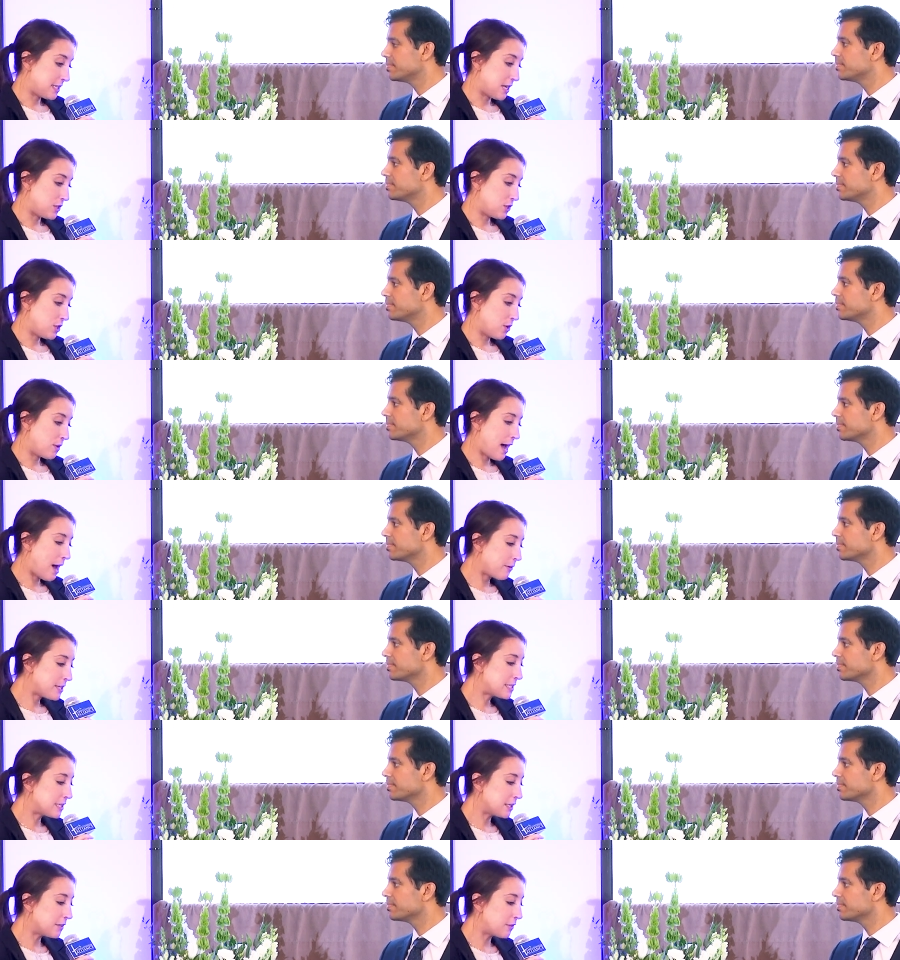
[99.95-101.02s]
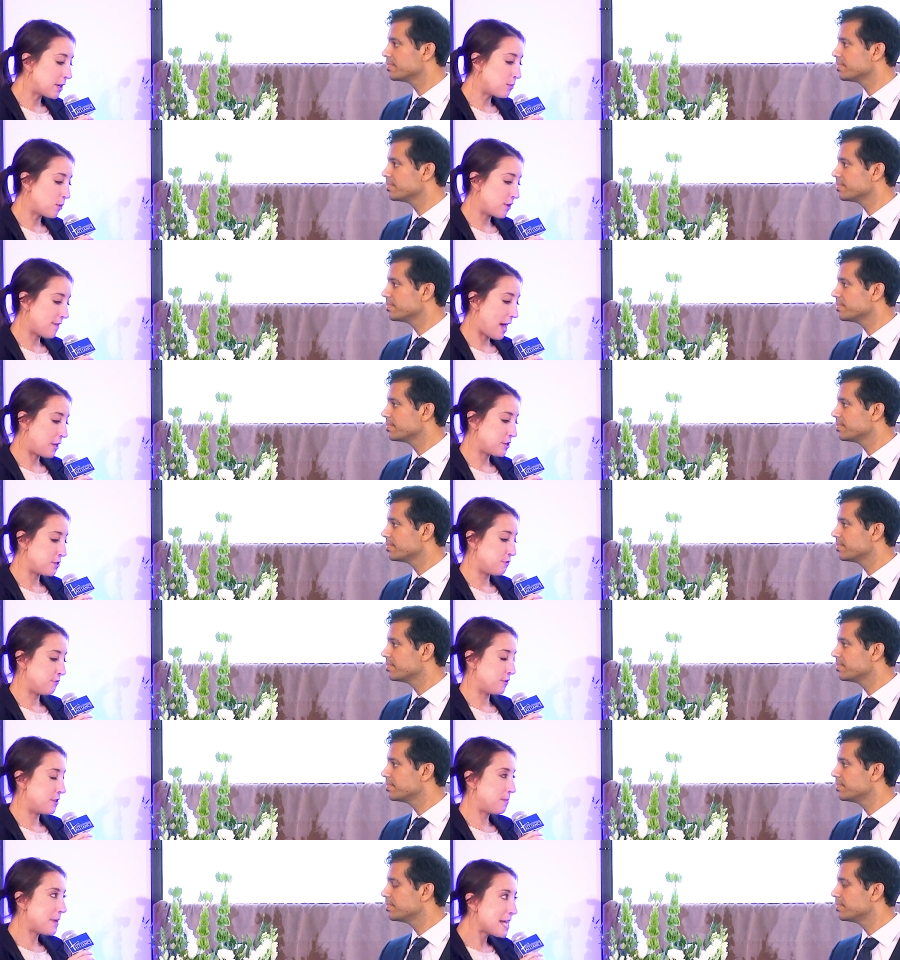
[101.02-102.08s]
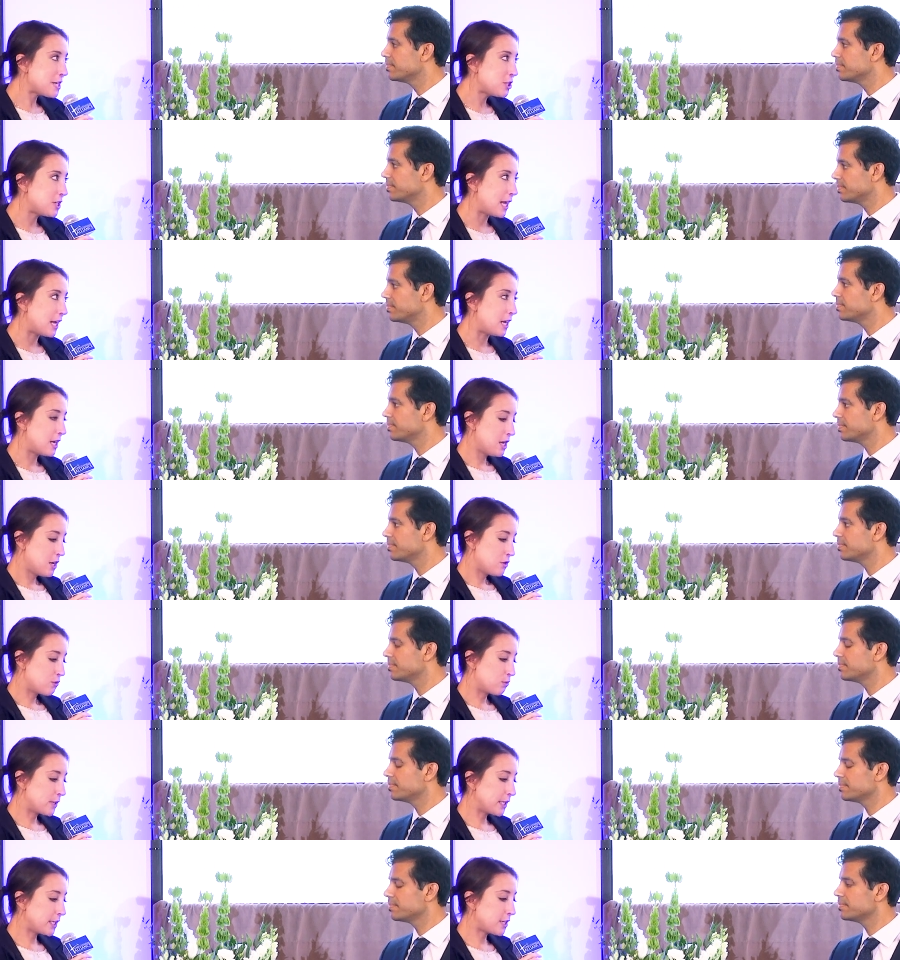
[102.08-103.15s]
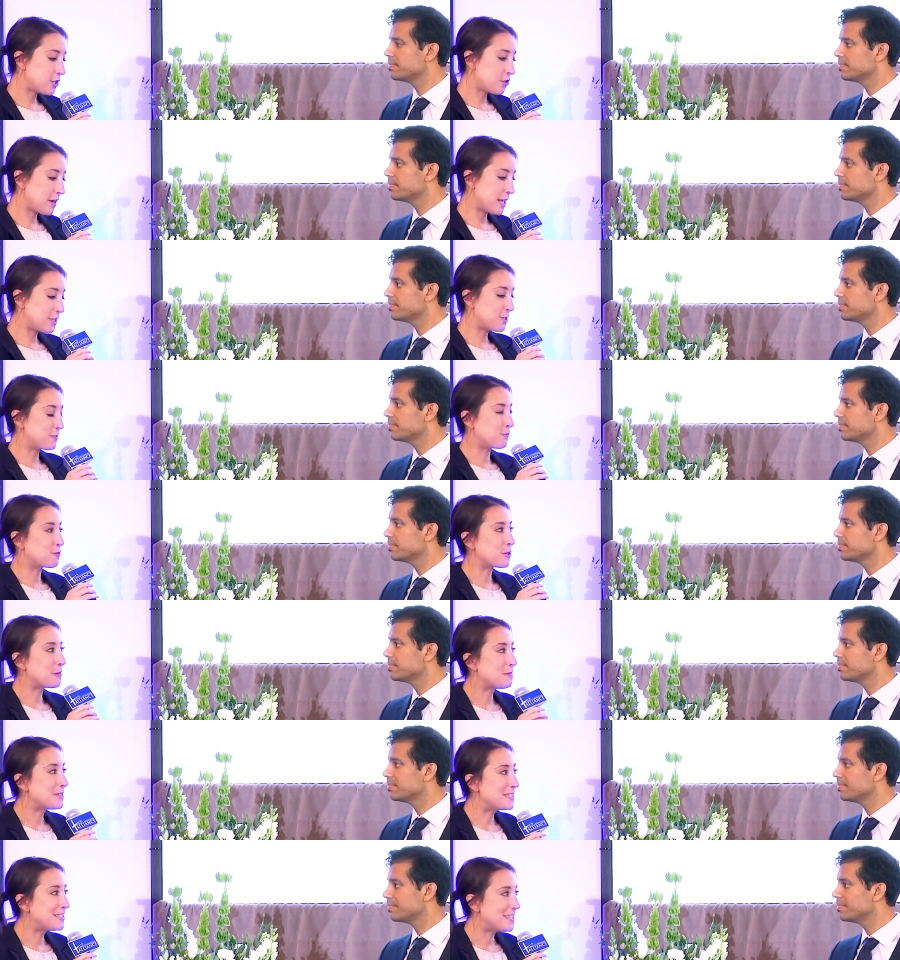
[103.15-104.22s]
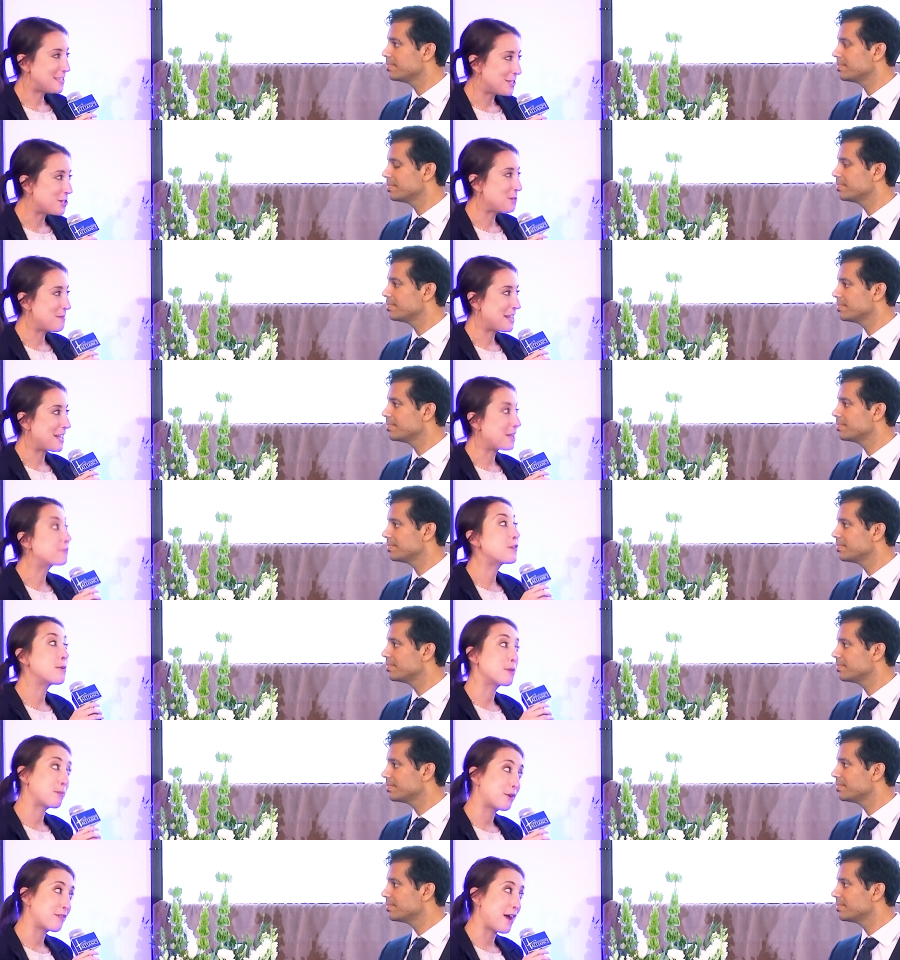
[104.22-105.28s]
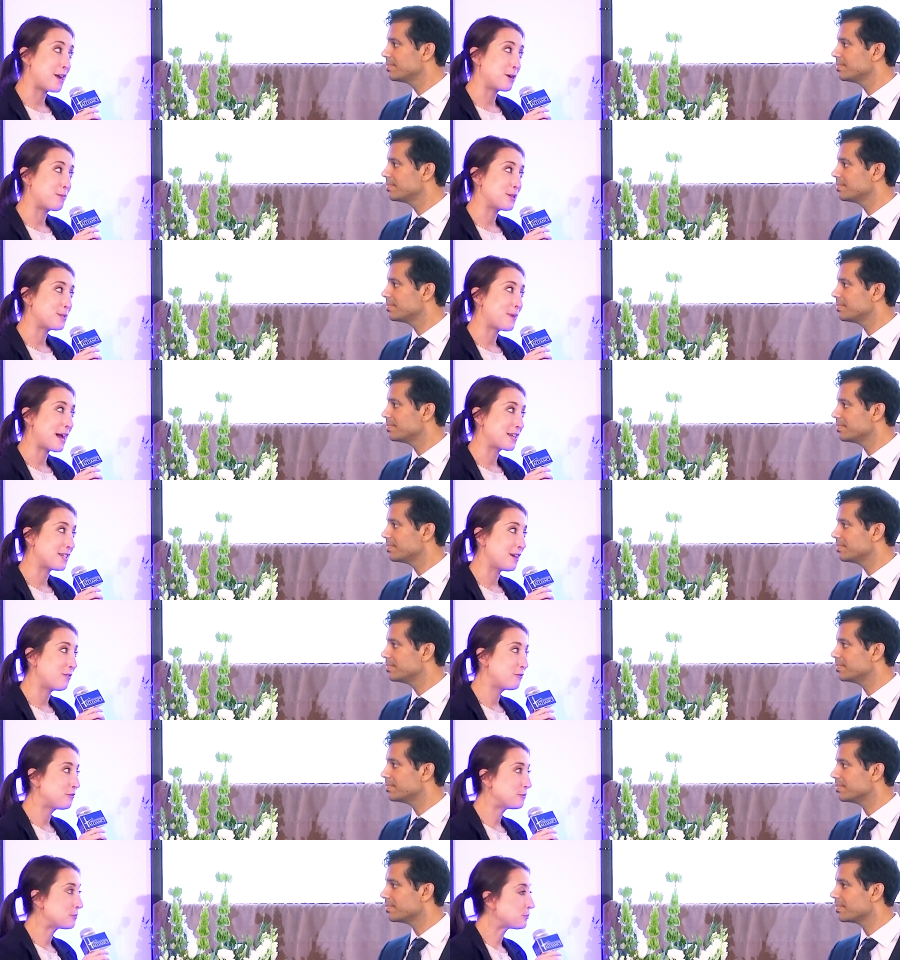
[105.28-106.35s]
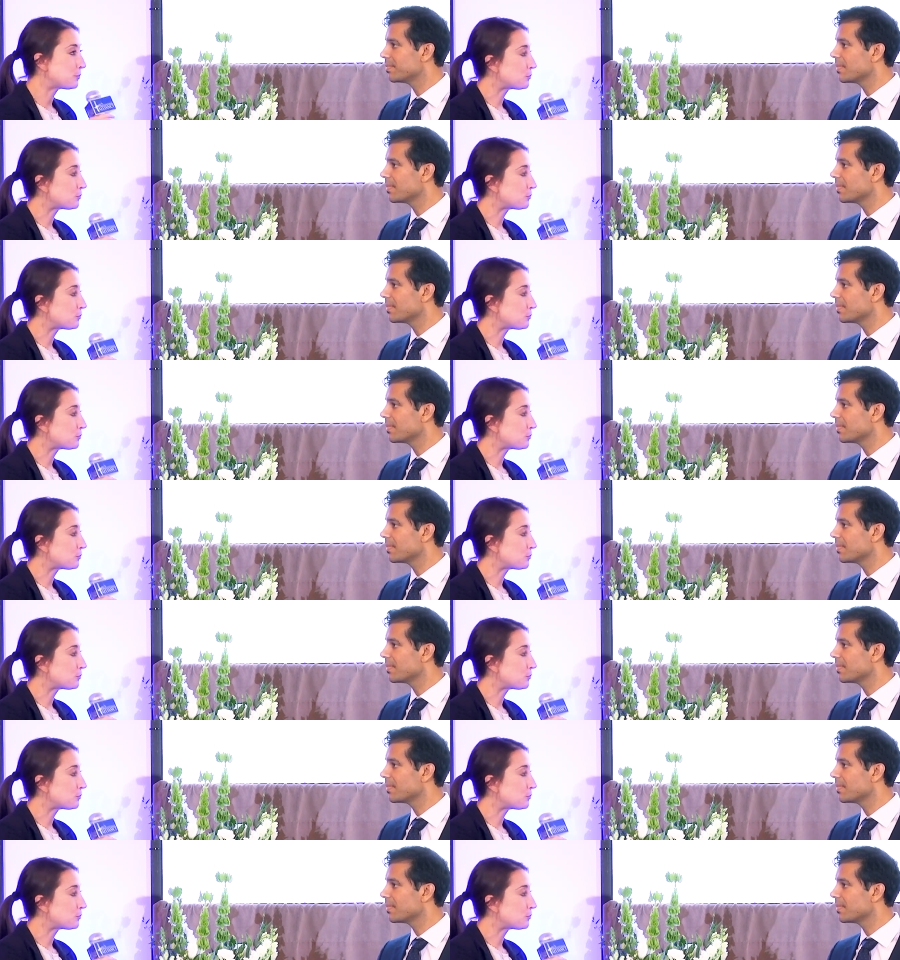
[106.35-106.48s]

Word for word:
Speaker 1: And so, how is delivering more value for the patient really transform decision making from the provider perspective? Mm-hmm.